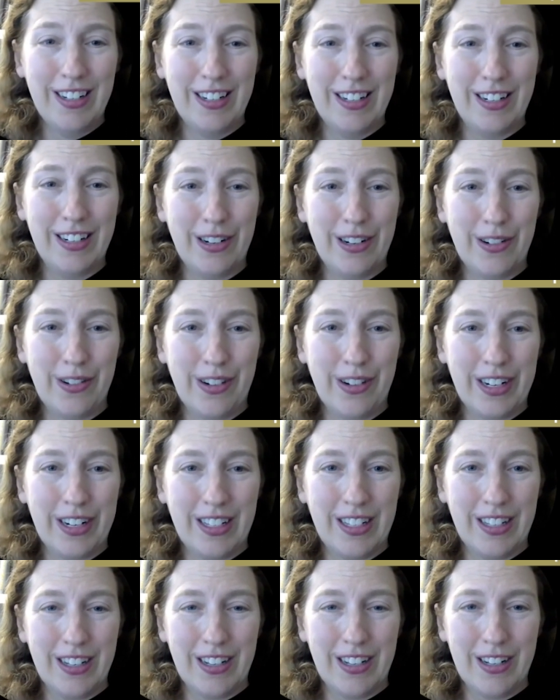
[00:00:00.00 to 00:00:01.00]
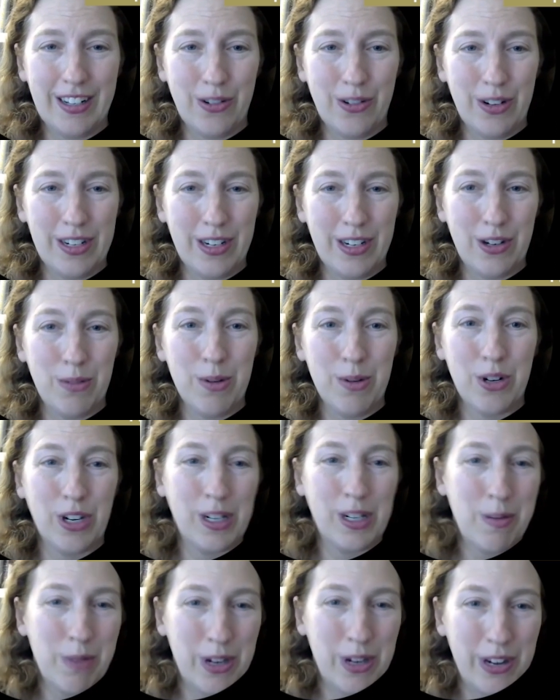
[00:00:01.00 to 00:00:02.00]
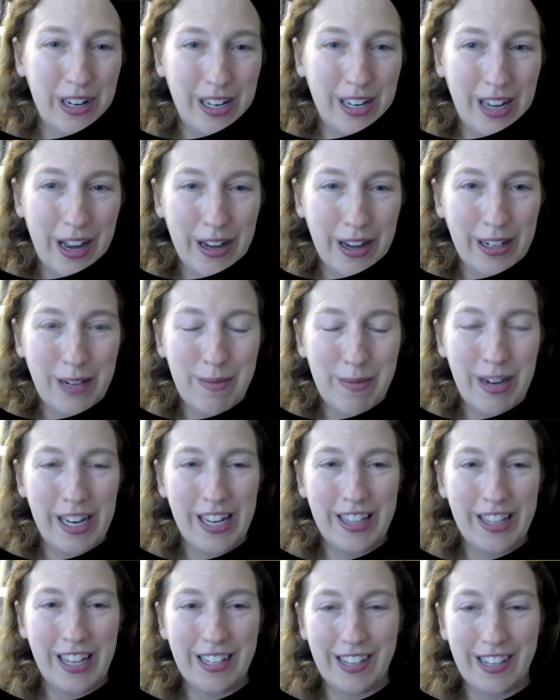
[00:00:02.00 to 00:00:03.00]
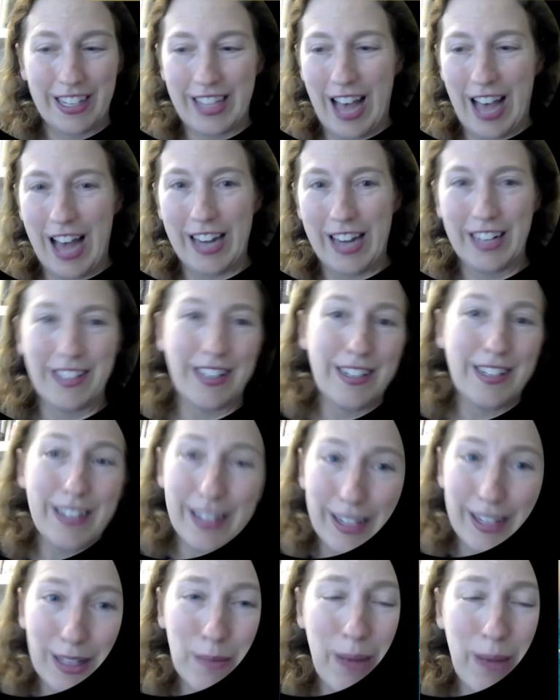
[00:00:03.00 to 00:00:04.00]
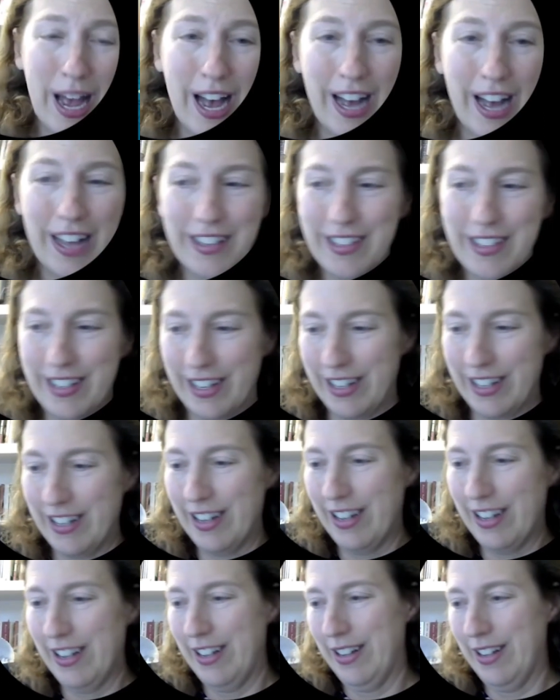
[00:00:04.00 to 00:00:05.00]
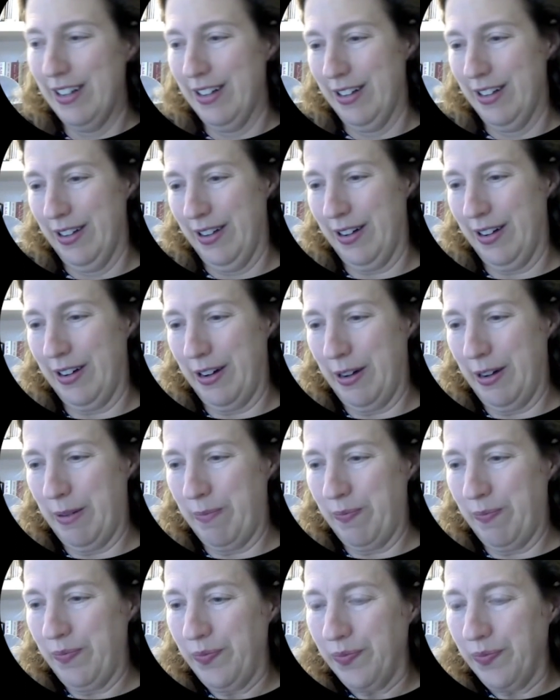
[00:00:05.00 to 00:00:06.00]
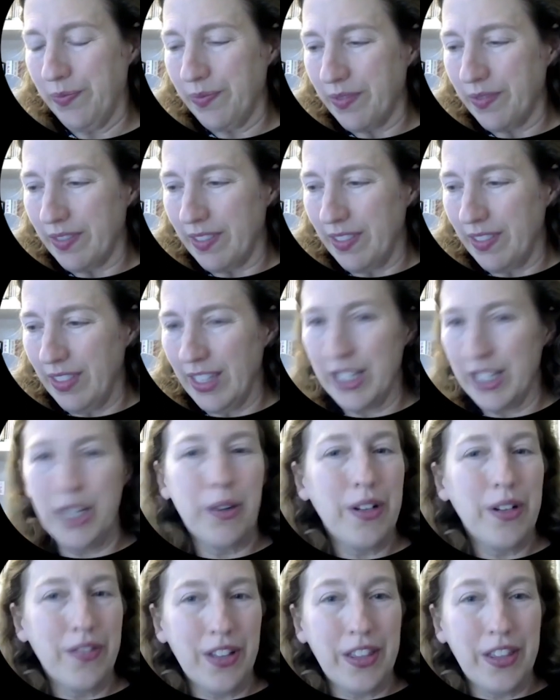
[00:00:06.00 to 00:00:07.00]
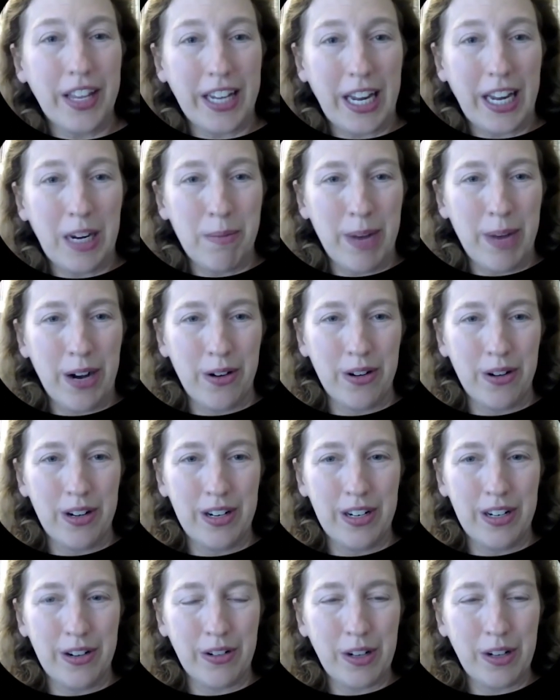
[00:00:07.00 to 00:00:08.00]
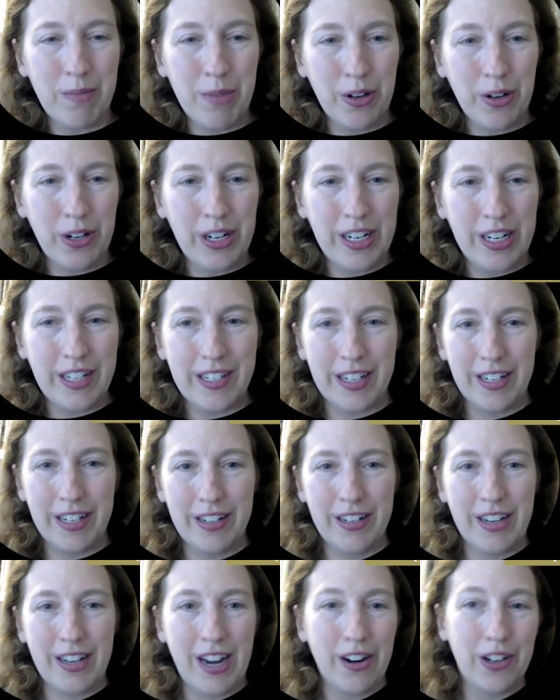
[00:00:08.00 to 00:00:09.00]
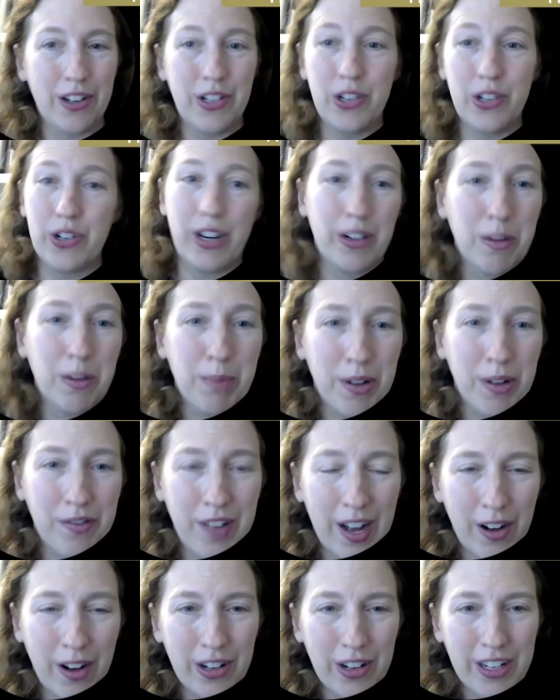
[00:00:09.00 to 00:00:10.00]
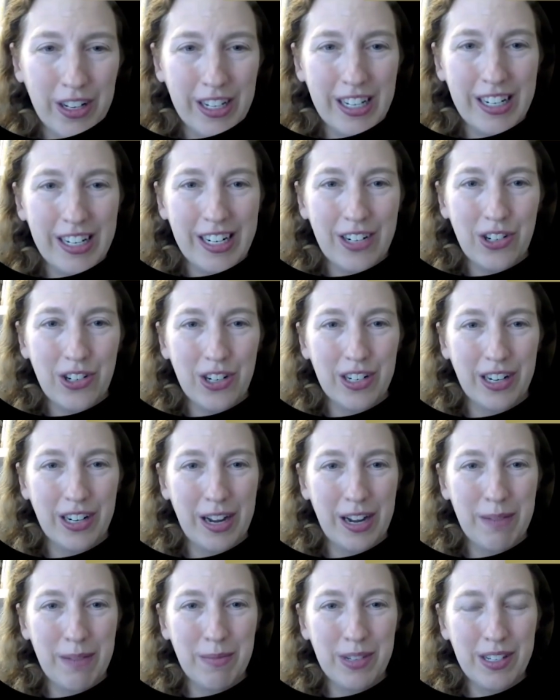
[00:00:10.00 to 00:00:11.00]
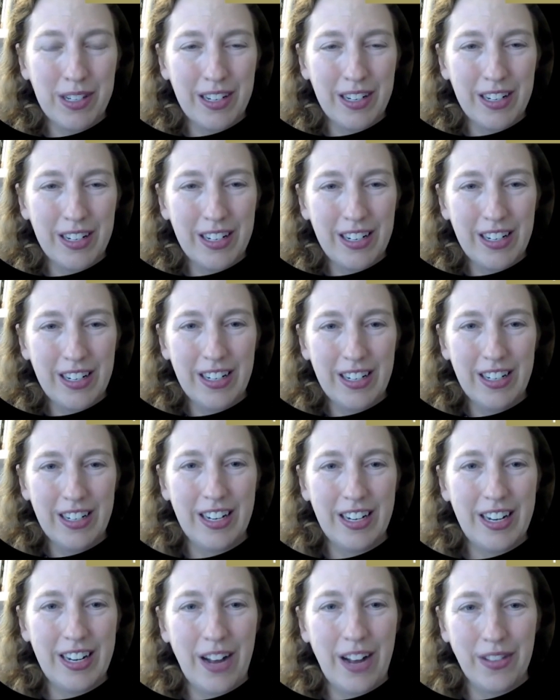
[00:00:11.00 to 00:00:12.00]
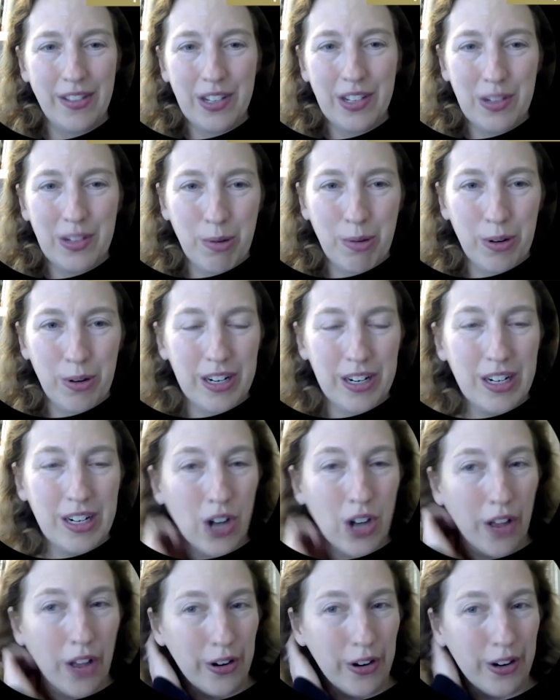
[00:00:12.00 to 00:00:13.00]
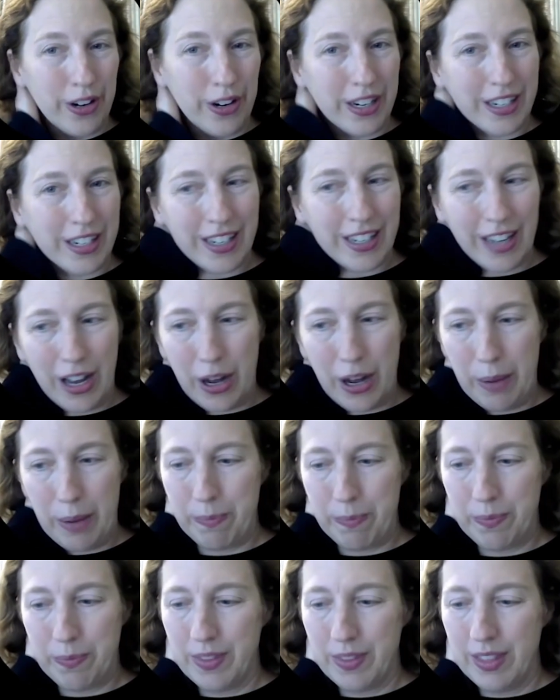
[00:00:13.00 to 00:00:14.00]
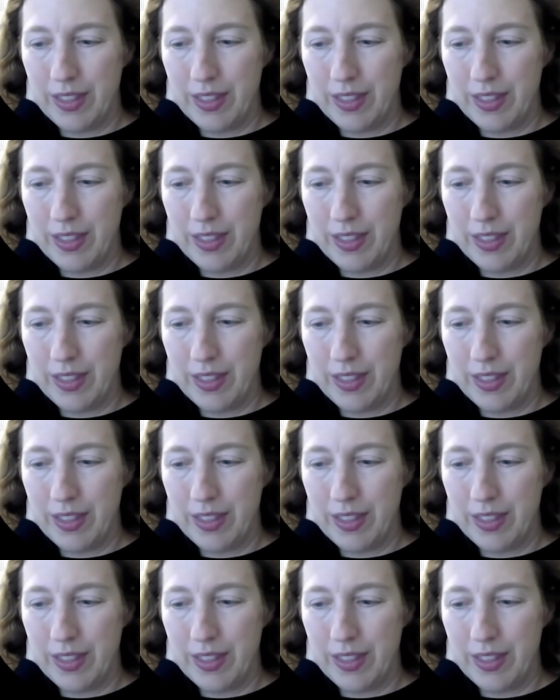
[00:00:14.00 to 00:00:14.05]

you know, like the Joint Distribution Committee and things like that existed in the past. And, you know, even thinking about, you know, communities in Eretz Yisrael and Bavel in ancient times and how they supported each other. And,